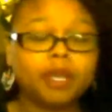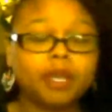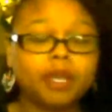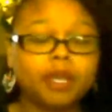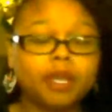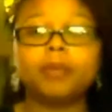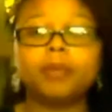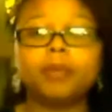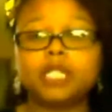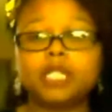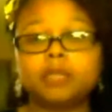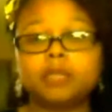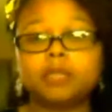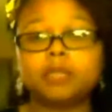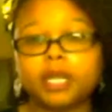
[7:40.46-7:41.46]
A business
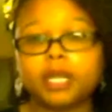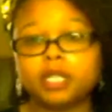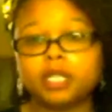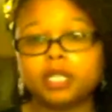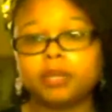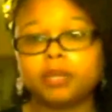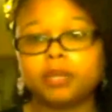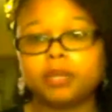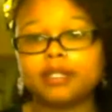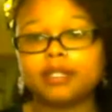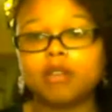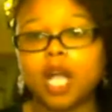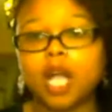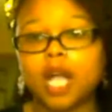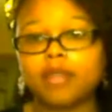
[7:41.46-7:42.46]
budget plan is
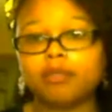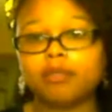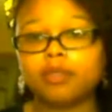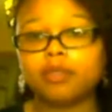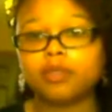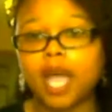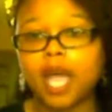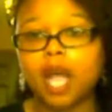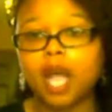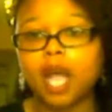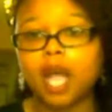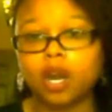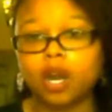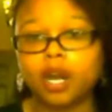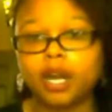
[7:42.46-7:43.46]
not that
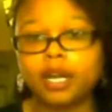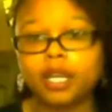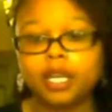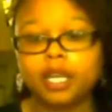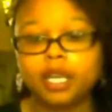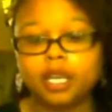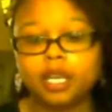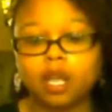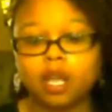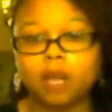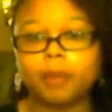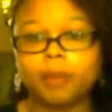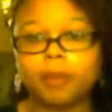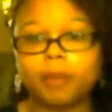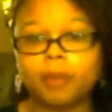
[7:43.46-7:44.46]
hard.
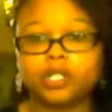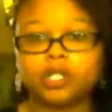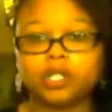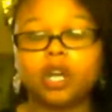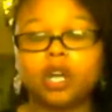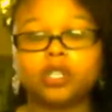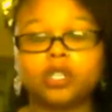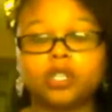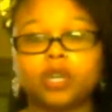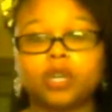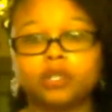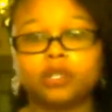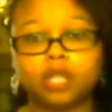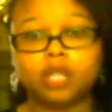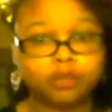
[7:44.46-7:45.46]
It's just hard to train
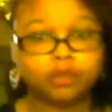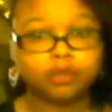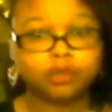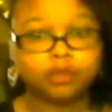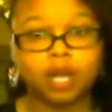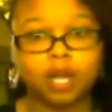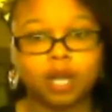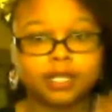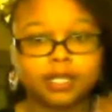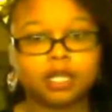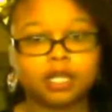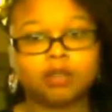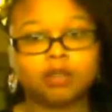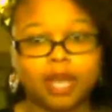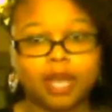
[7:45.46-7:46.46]
yourself to
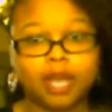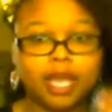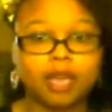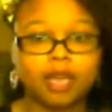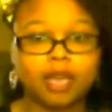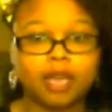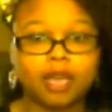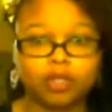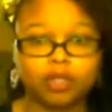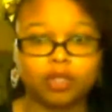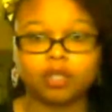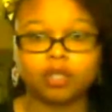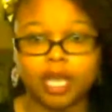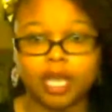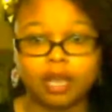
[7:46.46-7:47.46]
constantly write everything
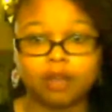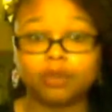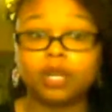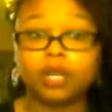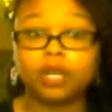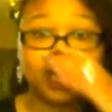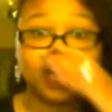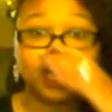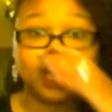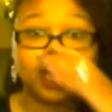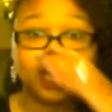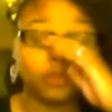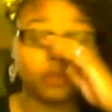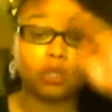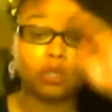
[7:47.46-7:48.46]
down. And
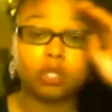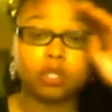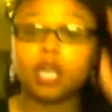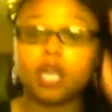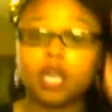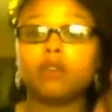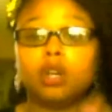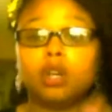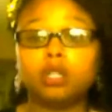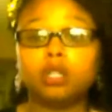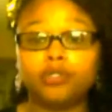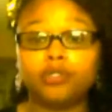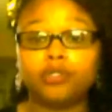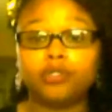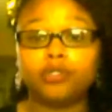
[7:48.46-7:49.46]
if you save all of
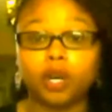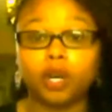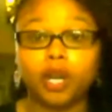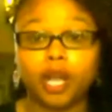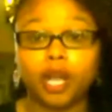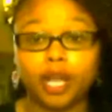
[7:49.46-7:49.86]
your